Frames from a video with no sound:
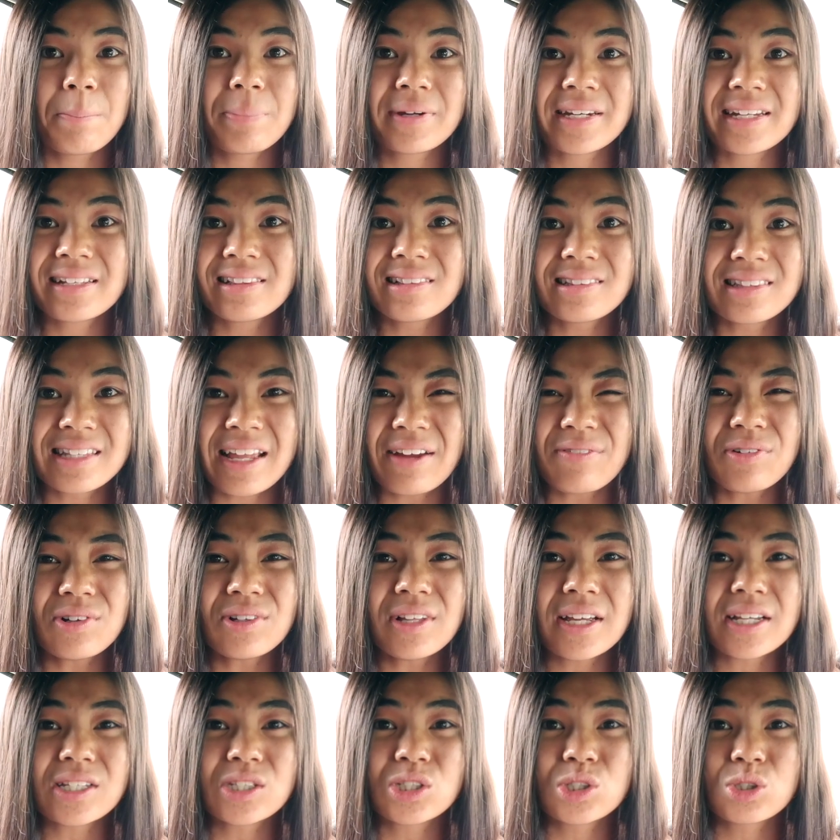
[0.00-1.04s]
but it'll never
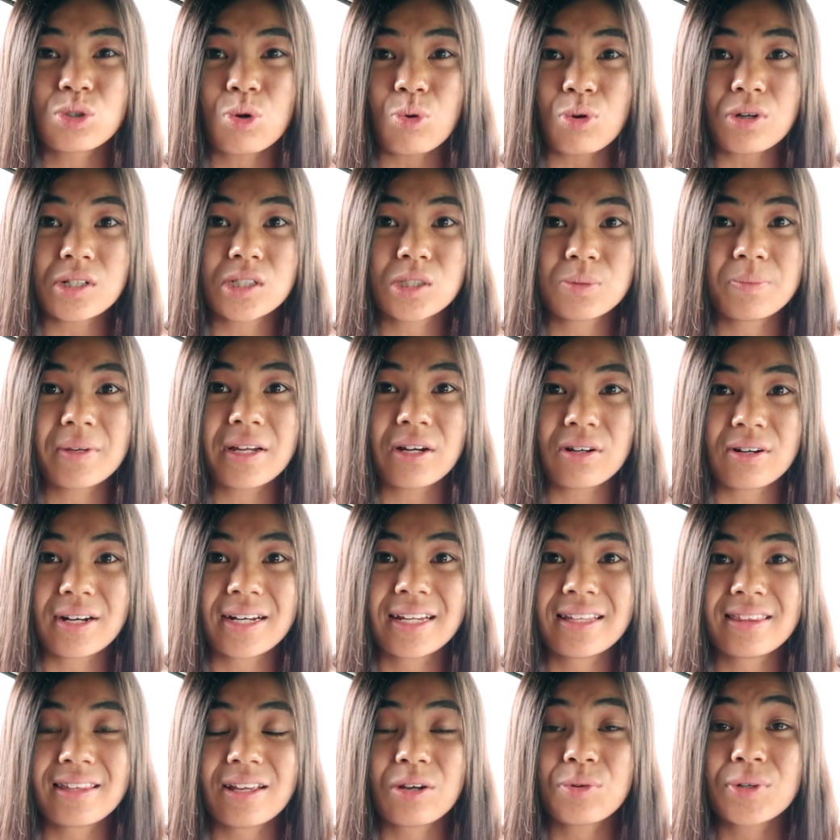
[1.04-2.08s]
like scorch me or
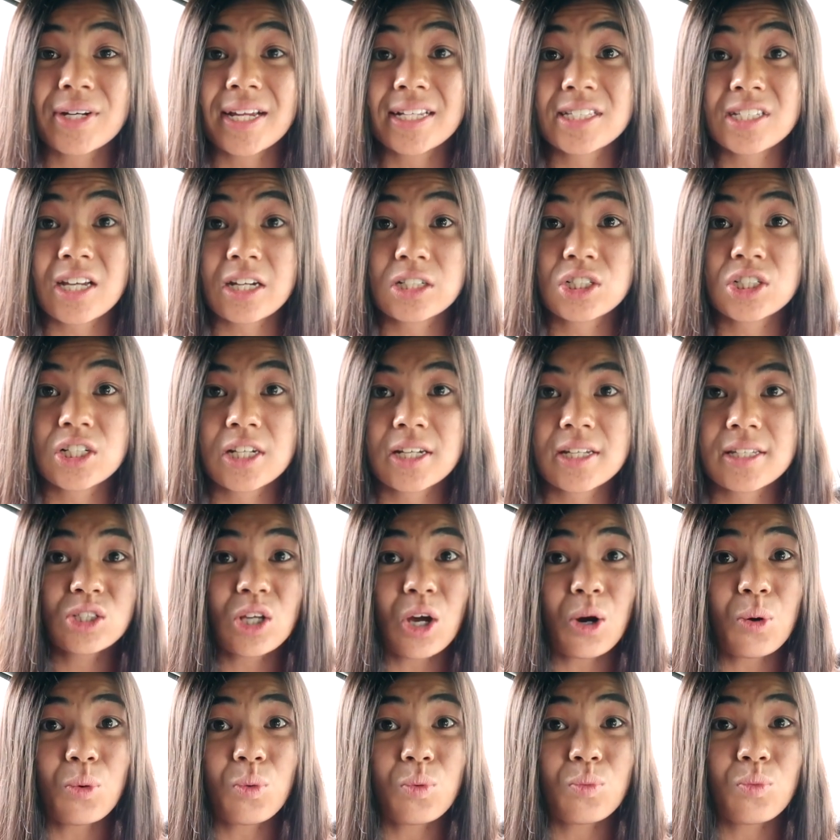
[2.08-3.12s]
anything when I touch it.
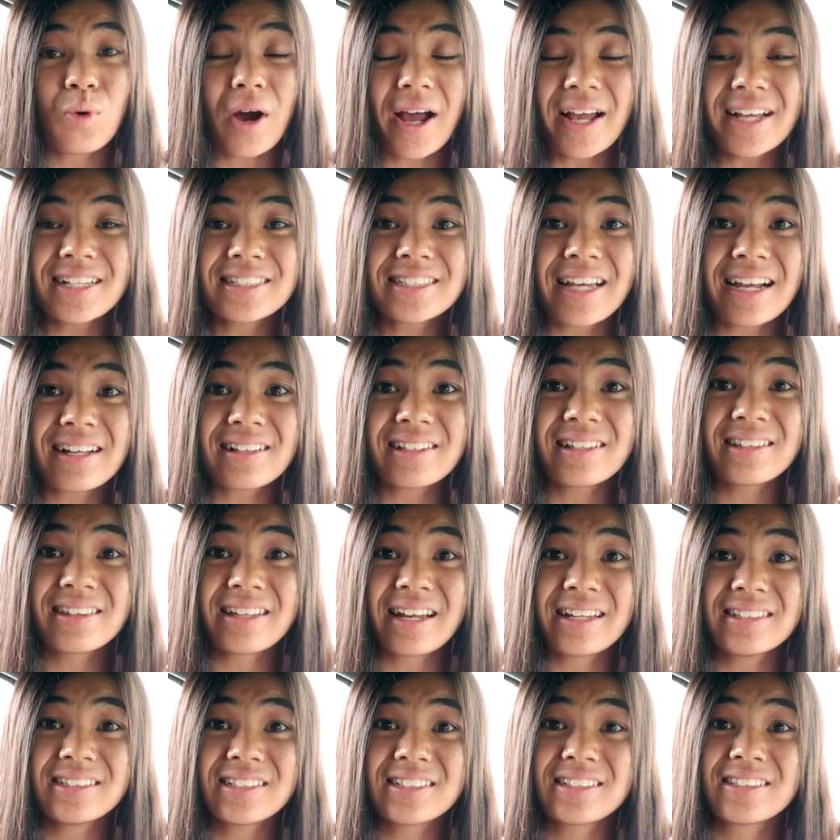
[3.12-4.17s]
So why exactly
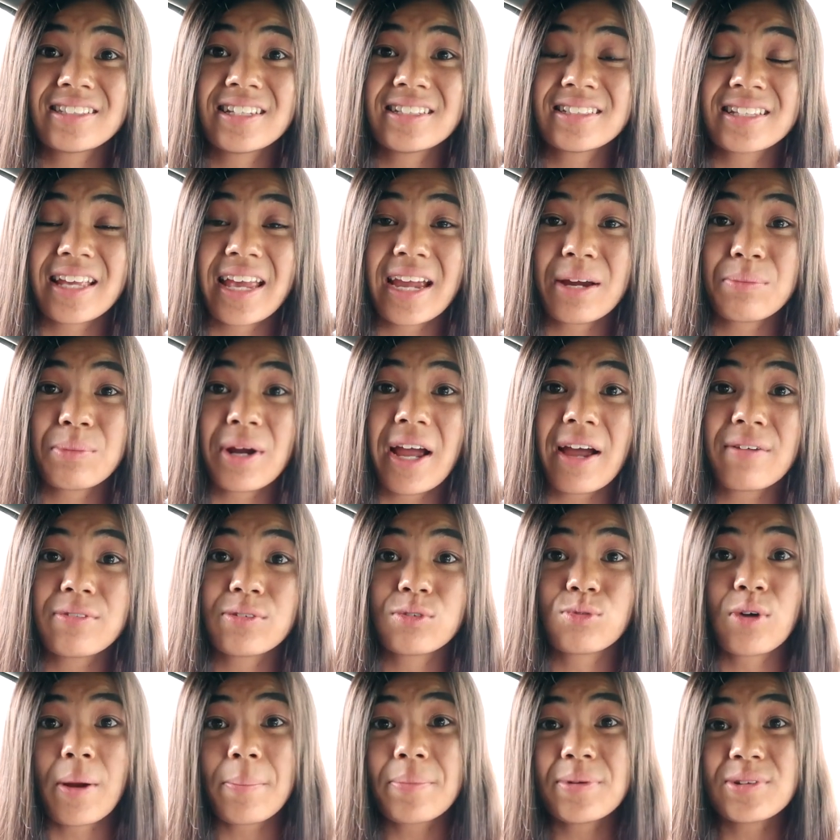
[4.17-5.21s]
then does this camera have
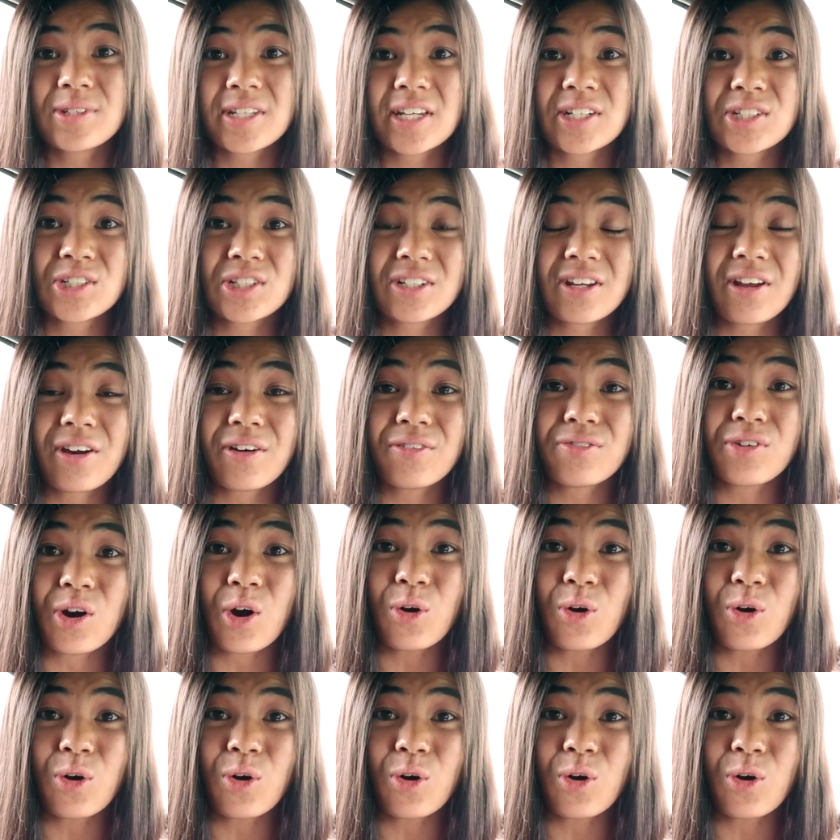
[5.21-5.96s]
a reputation of